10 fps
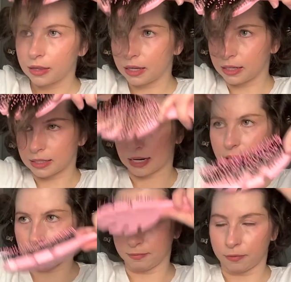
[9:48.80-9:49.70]
then it's
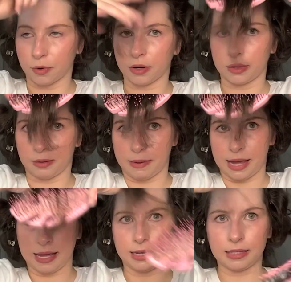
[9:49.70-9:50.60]
time for the
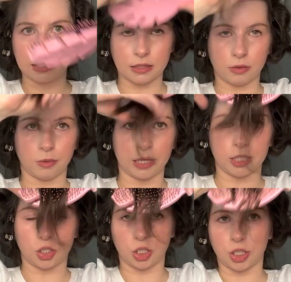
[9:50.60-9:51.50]
bangs,
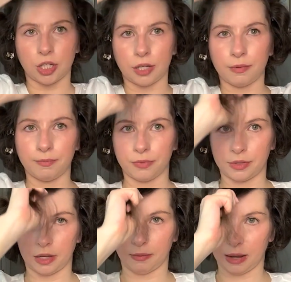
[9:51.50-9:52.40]
which
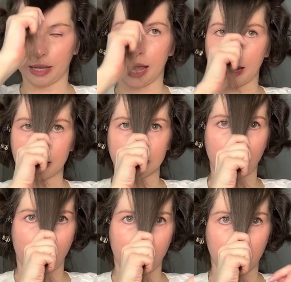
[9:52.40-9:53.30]
in my case
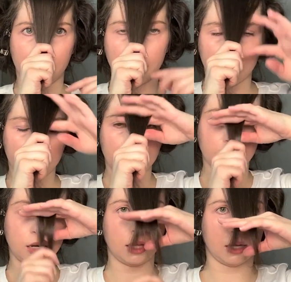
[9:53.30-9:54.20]
are
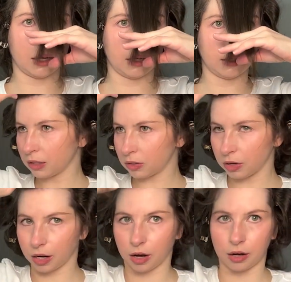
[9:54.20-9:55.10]
kind of like
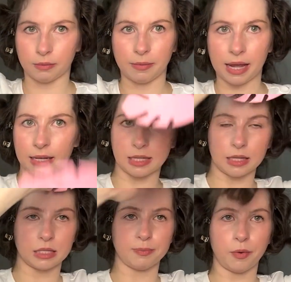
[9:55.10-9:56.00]
sort of curtain bangs at
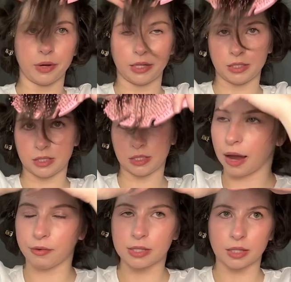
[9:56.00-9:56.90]
this point.
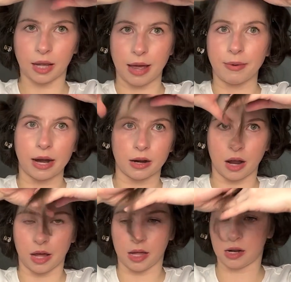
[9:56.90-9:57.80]
I recently had my hair
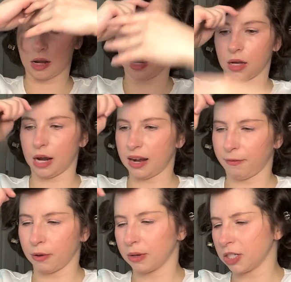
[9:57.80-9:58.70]
cut and I had a
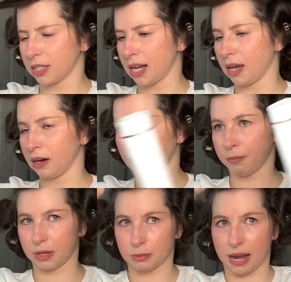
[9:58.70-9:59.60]
few inches taken off
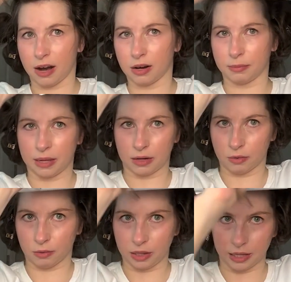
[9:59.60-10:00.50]
because my hair had been
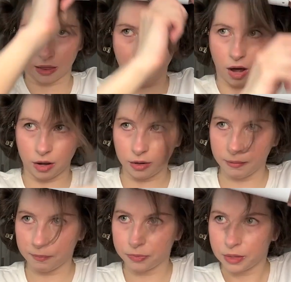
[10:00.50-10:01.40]
really long.
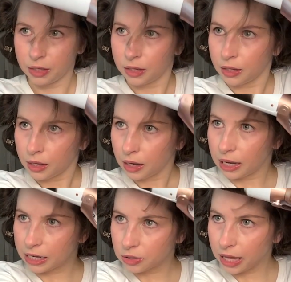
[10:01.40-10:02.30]

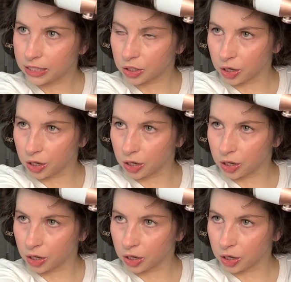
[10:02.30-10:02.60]
And I do like to